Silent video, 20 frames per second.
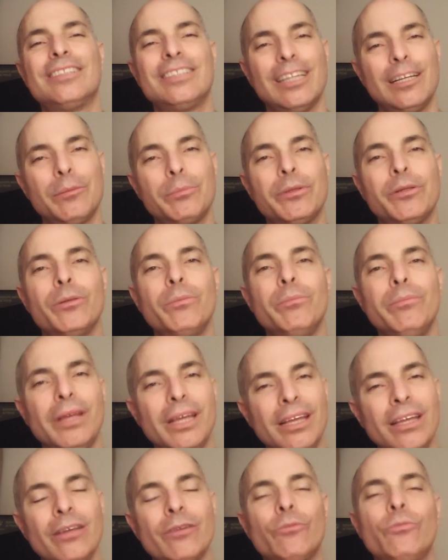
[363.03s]
syllable
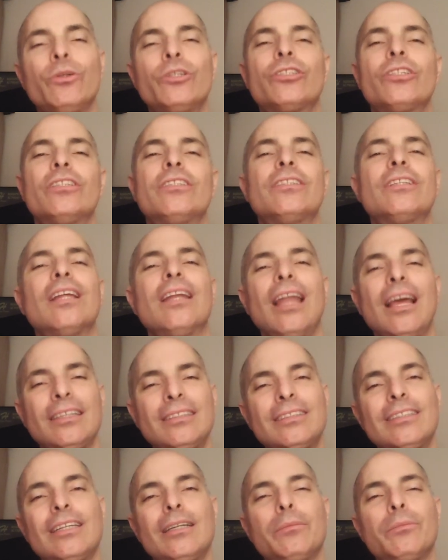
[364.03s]
mi, which is the
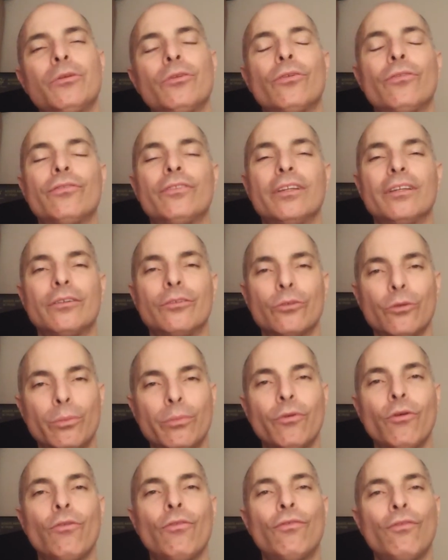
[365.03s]
last syllable of the
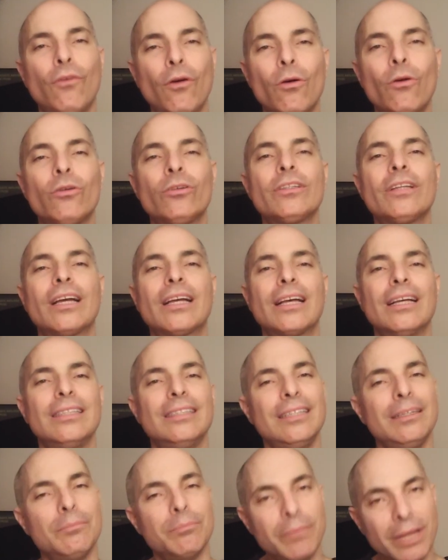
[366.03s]
group of 4,
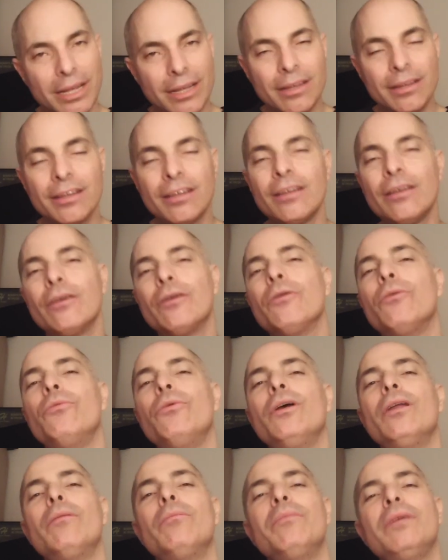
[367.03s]
takadimi,
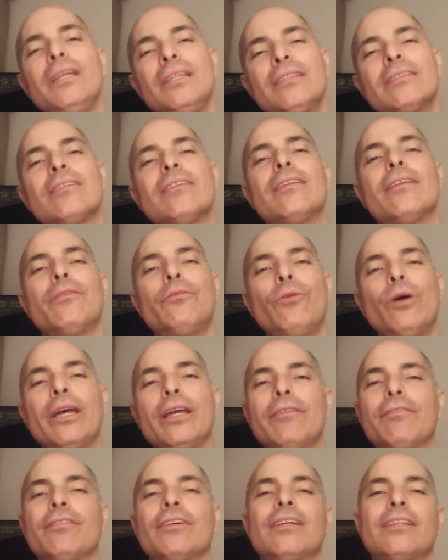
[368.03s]
will meet the
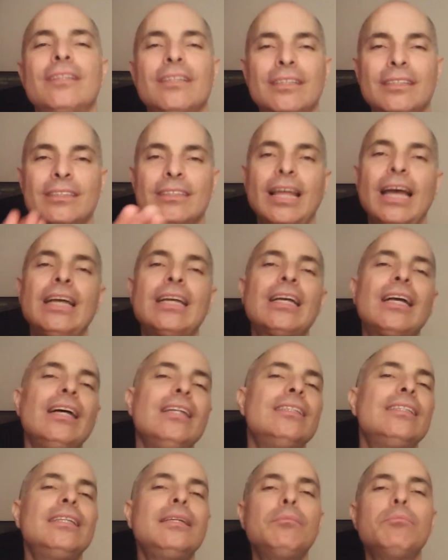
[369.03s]
wave.
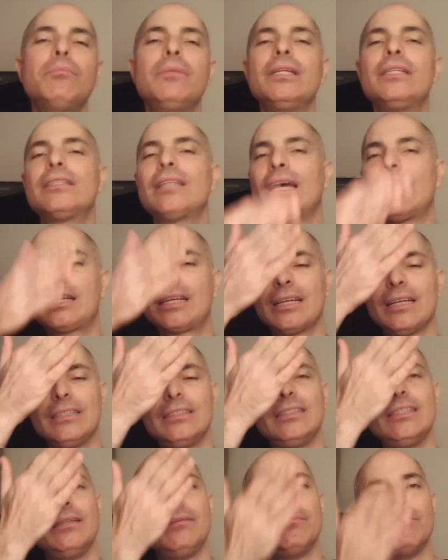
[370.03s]
Takadimi,
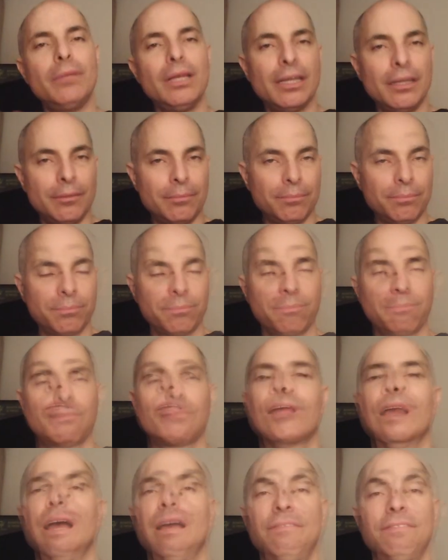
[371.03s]
takadimi.
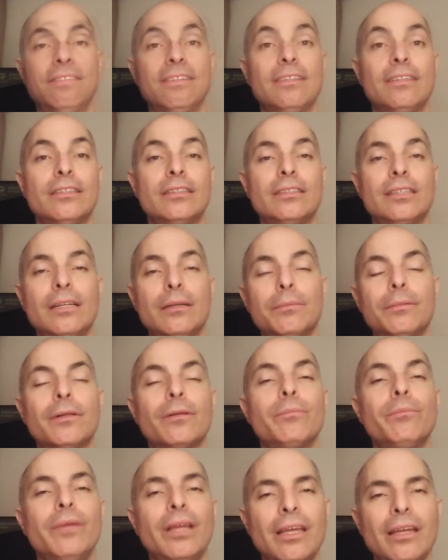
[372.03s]
After the
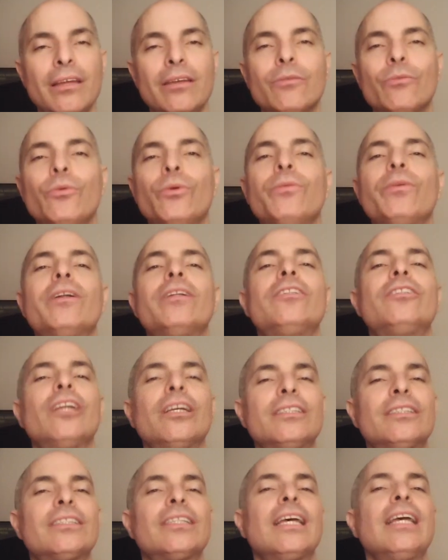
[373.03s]
syllable mi, we will
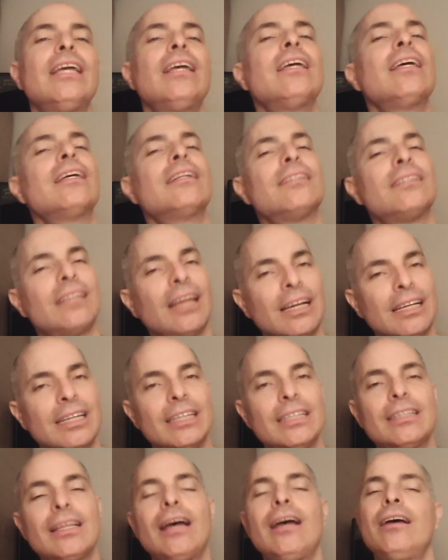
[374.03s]
just say
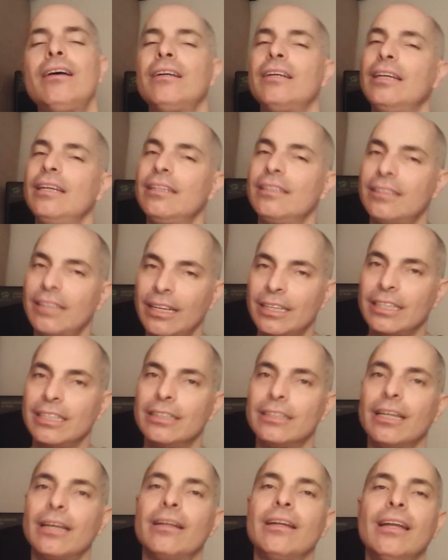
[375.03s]
takita and
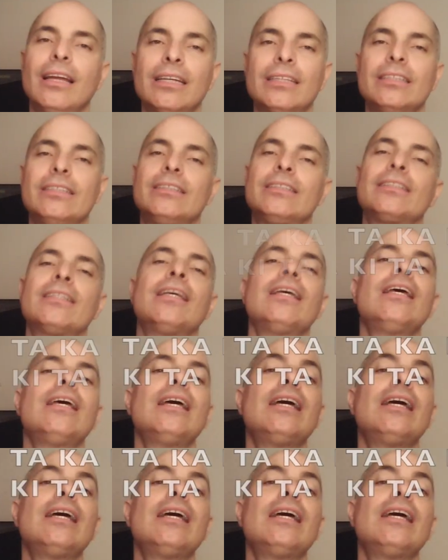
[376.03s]
takita, like this.